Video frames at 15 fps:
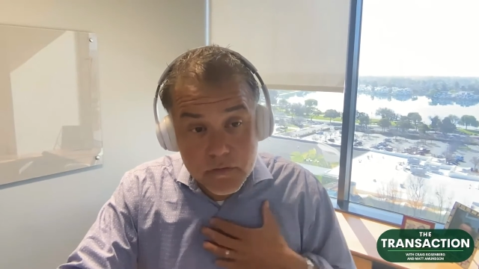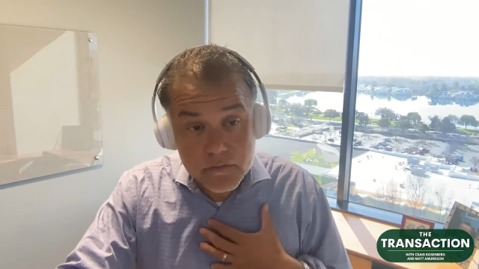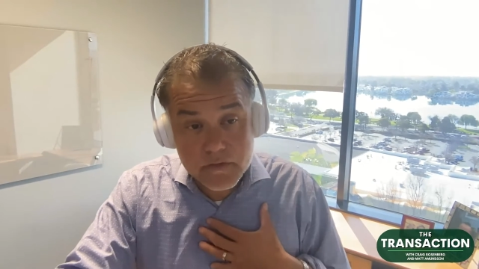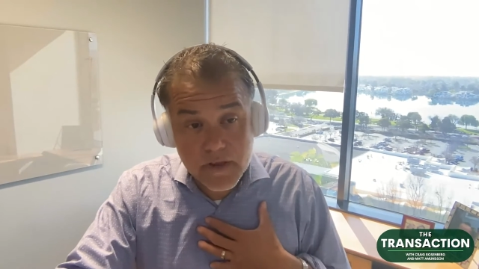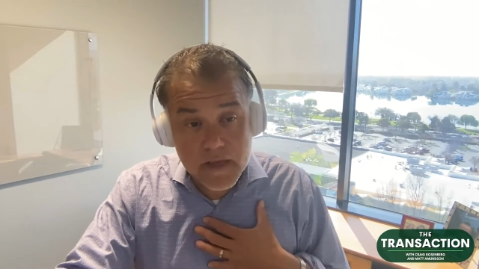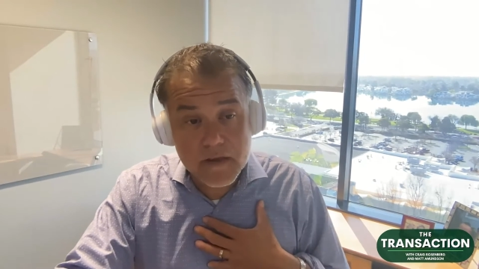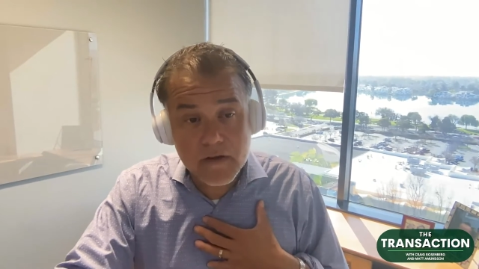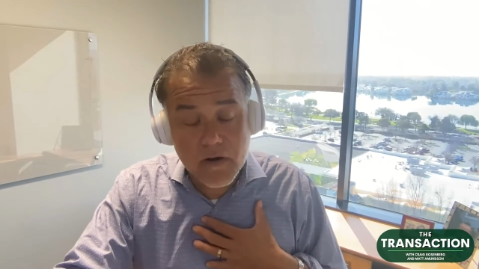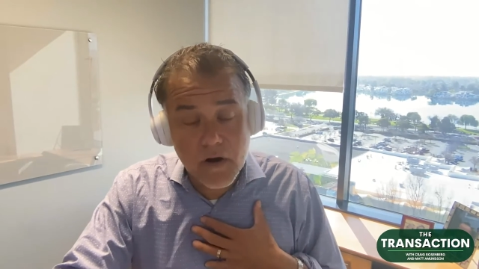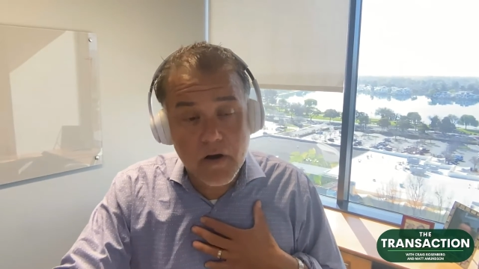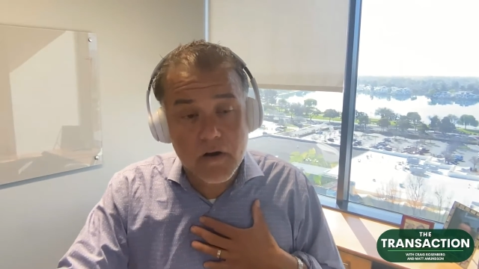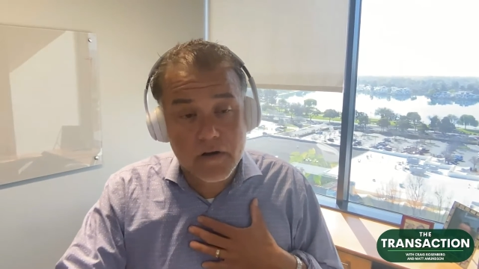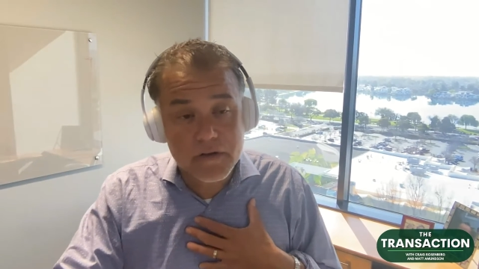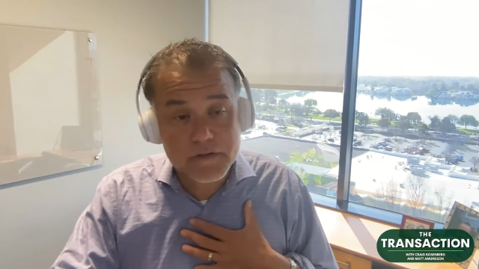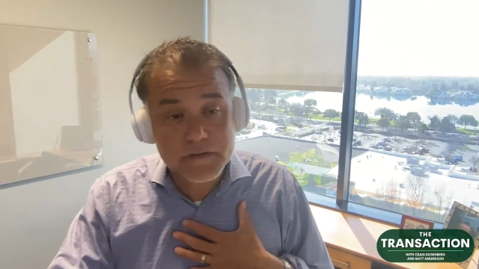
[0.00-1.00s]
take
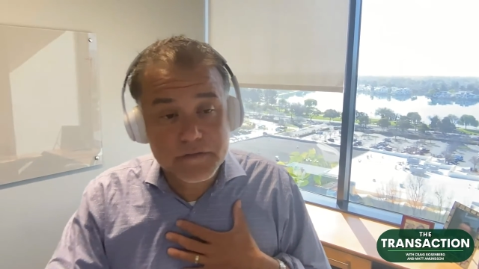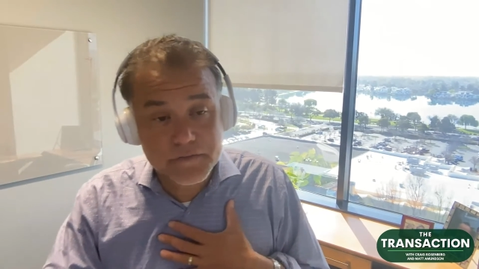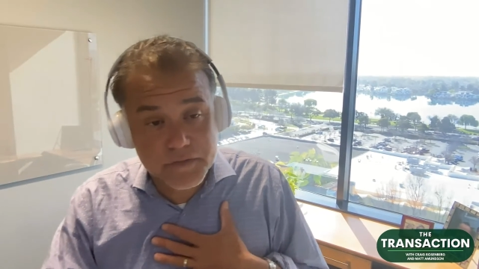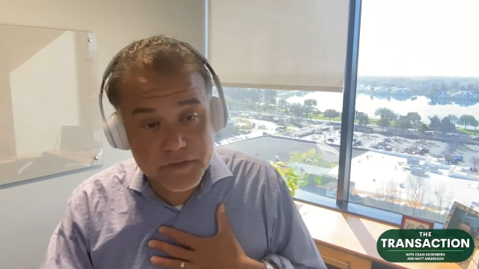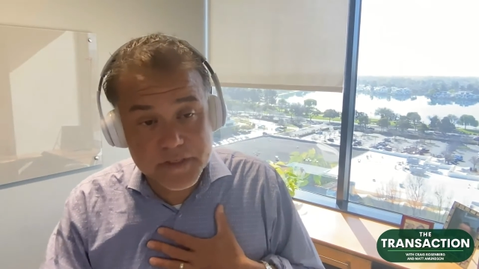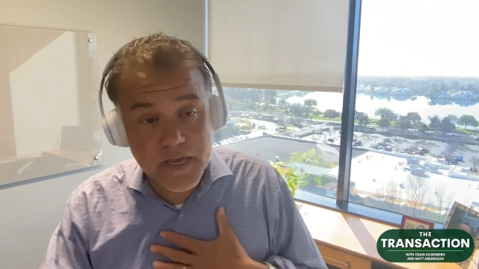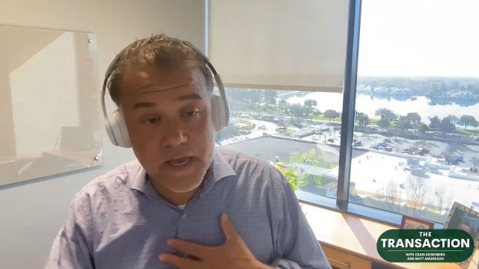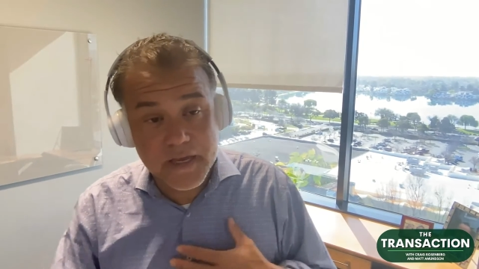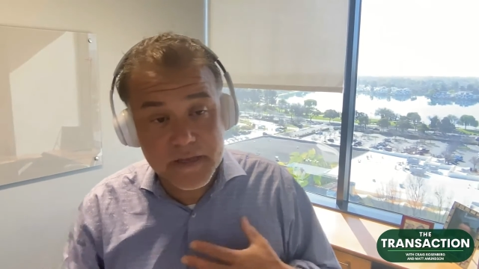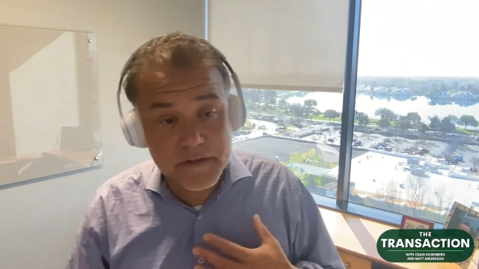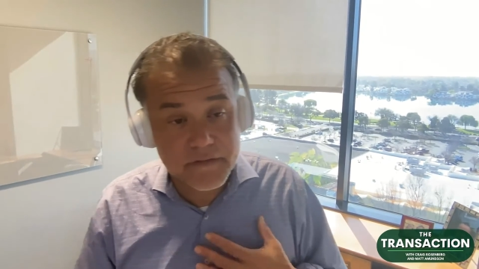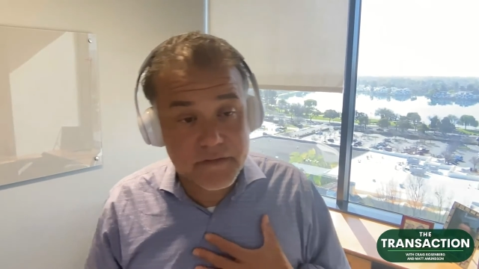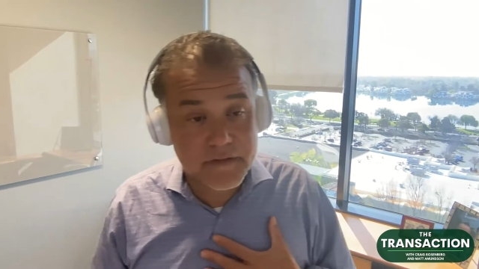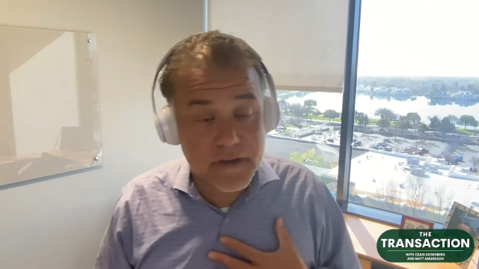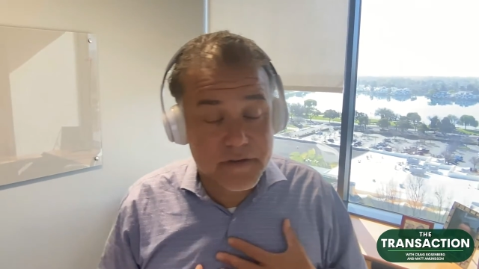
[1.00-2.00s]
calls for tech
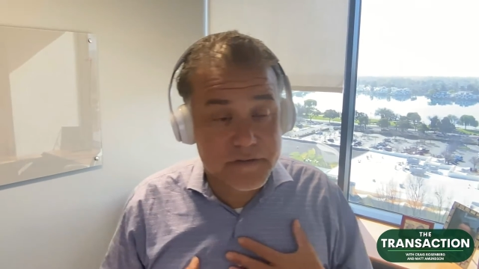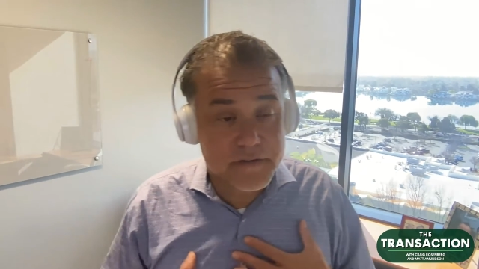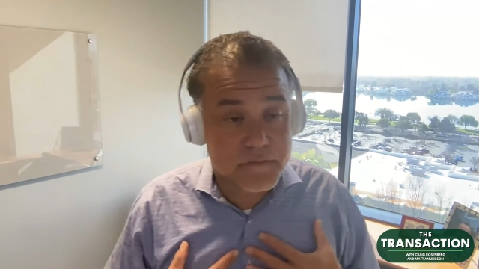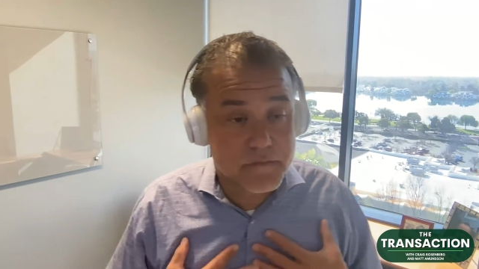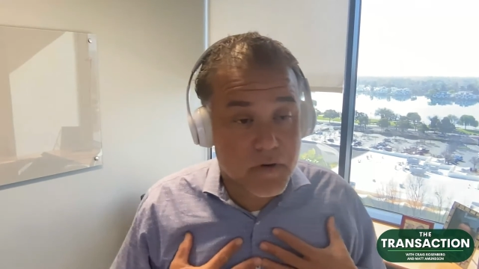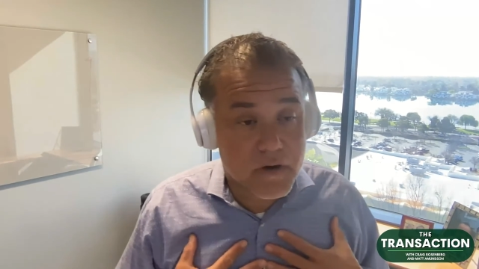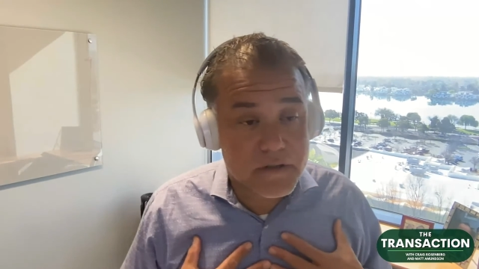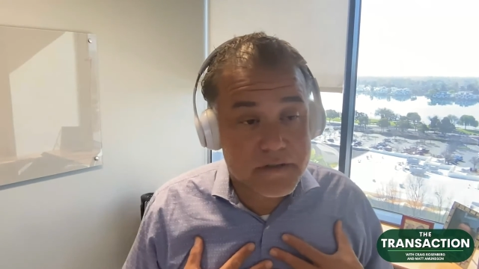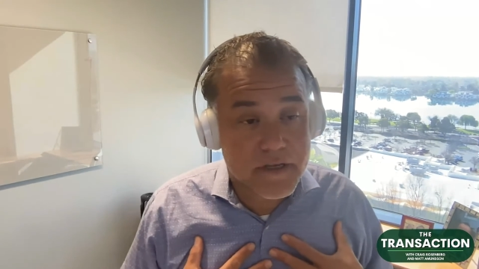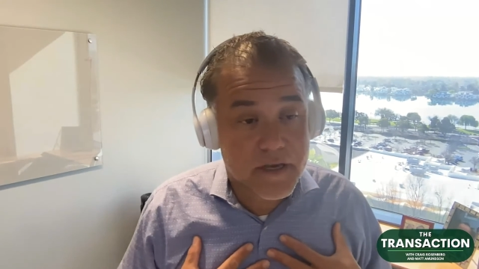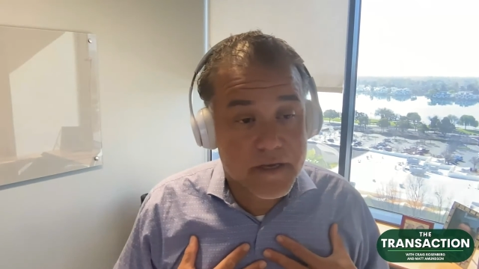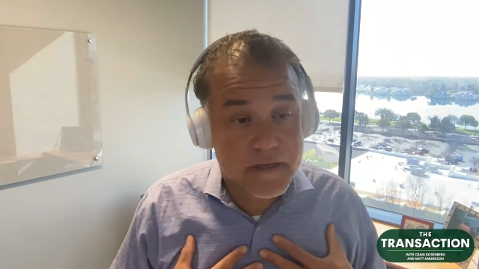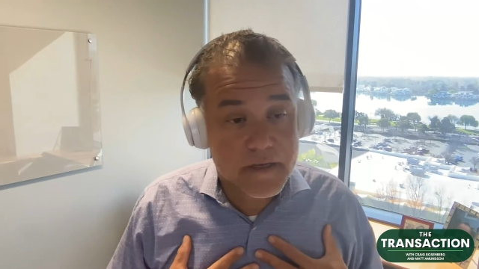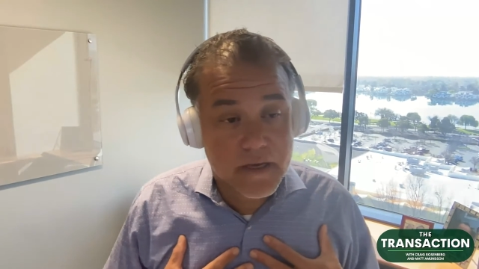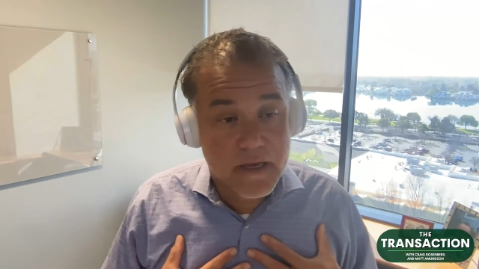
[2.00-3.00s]
and sales and MarTech.